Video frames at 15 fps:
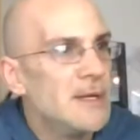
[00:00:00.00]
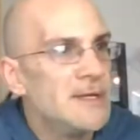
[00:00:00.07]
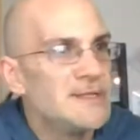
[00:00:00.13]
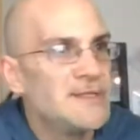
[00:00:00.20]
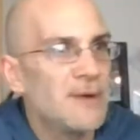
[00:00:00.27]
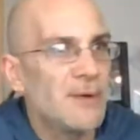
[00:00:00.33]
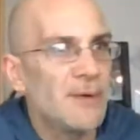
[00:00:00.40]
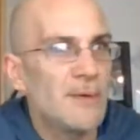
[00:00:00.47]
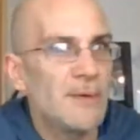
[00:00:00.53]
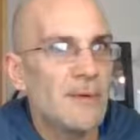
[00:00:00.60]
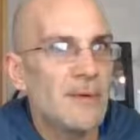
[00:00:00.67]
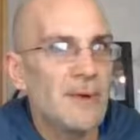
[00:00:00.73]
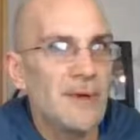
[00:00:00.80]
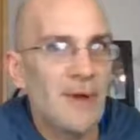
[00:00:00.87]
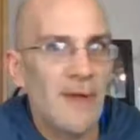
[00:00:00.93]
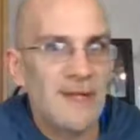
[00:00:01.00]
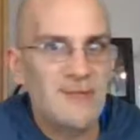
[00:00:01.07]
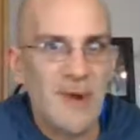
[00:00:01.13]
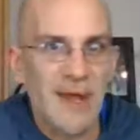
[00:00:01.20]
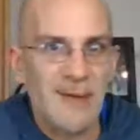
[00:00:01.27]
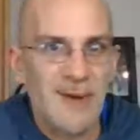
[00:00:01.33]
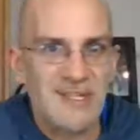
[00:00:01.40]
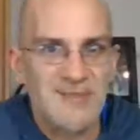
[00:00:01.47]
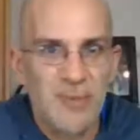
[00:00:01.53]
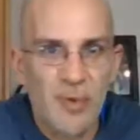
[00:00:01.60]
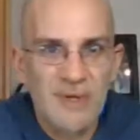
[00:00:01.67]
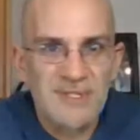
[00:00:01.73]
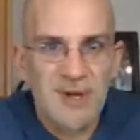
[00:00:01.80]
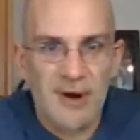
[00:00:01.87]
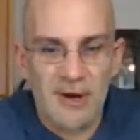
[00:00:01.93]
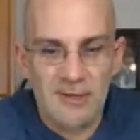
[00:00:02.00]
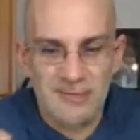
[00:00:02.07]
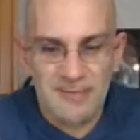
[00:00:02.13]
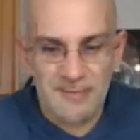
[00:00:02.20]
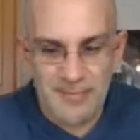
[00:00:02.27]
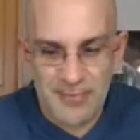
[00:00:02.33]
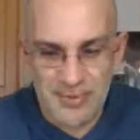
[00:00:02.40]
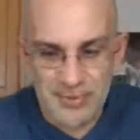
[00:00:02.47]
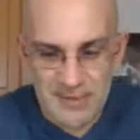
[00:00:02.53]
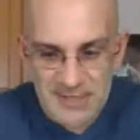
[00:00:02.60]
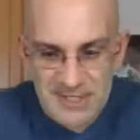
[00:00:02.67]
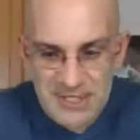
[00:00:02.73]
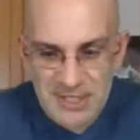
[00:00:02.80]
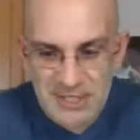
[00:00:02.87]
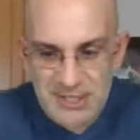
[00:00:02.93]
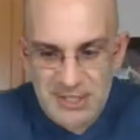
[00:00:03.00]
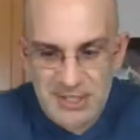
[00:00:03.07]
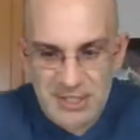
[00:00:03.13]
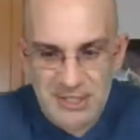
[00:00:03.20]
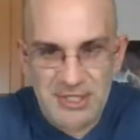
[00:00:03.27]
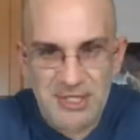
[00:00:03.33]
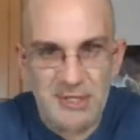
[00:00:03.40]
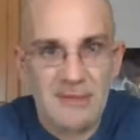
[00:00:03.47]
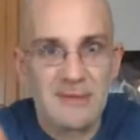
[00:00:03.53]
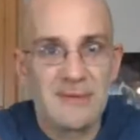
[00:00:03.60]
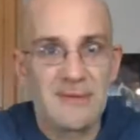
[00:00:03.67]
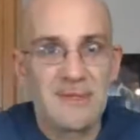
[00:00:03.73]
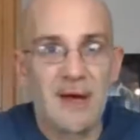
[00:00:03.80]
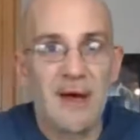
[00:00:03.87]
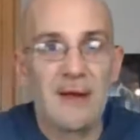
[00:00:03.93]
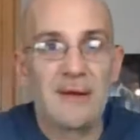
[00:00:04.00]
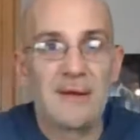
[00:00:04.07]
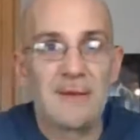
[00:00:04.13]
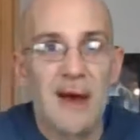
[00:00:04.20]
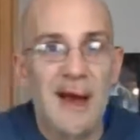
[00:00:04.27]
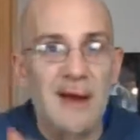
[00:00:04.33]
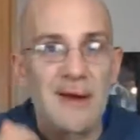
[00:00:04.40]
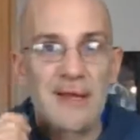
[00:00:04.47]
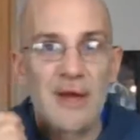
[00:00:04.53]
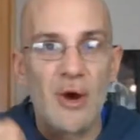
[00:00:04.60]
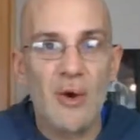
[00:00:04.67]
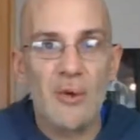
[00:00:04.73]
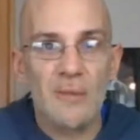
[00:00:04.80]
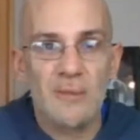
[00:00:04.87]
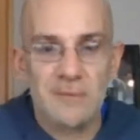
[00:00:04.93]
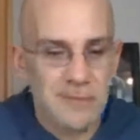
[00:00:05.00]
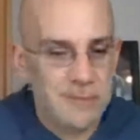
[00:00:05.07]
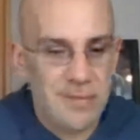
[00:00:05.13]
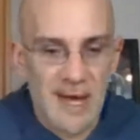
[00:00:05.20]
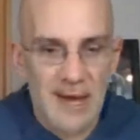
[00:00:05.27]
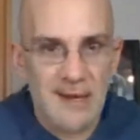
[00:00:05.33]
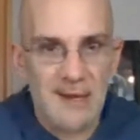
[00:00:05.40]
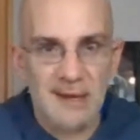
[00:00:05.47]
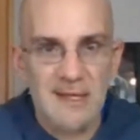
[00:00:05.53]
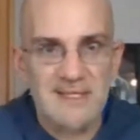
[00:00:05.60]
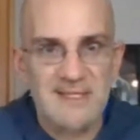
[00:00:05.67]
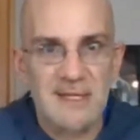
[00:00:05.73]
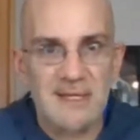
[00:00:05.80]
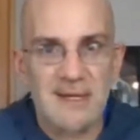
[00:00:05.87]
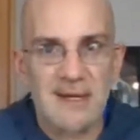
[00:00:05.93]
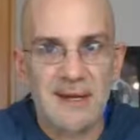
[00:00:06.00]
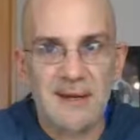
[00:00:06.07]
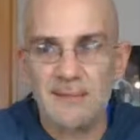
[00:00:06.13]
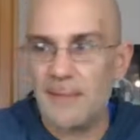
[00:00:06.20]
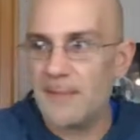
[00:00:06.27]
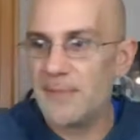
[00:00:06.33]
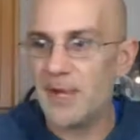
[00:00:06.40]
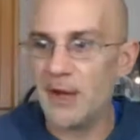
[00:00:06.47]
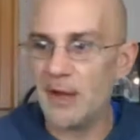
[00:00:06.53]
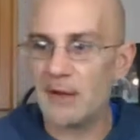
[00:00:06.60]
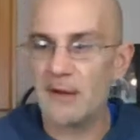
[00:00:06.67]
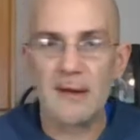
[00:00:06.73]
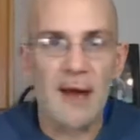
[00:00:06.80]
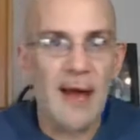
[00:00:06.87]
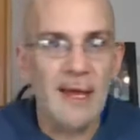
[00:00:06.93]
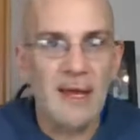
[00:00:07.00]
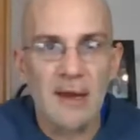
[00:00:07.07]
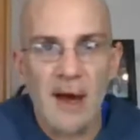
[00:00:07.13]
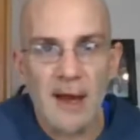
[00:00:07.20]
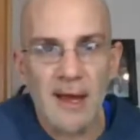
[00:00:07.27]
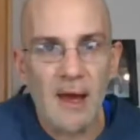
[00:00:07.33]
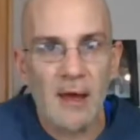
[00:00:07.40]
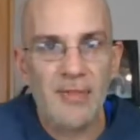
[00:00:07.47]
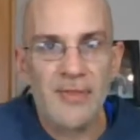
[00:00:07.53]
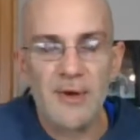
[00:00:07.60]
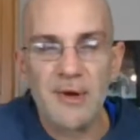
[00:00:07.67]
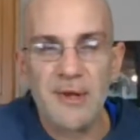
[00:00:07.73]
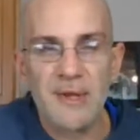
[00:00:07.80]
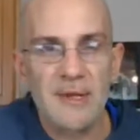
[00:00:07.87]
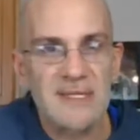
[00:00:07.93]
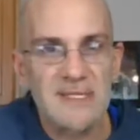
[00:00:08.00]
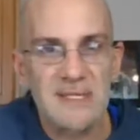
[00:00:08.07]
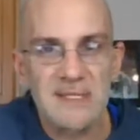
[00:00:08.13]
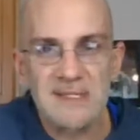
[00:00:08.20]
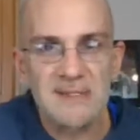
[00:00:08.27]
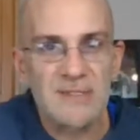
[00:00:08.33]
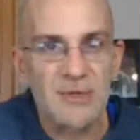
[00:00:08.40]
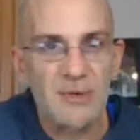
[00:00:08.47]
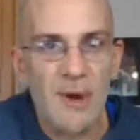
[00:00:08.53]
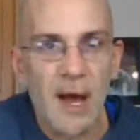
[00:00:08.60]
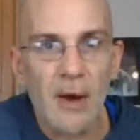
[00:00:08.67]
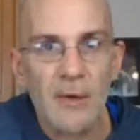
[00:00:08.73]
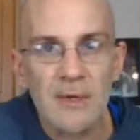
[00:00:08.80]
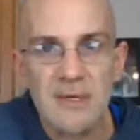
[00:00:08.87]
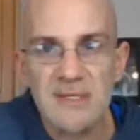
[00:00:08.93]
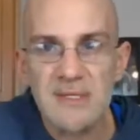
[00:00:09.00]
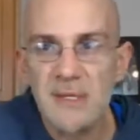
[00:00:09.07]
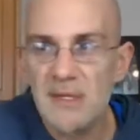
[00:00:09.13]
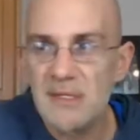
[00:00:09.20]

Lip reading: So that's what I like about sports cards. Done. I already know how to list it. Done. I can knock out 30 listings in 2 hours.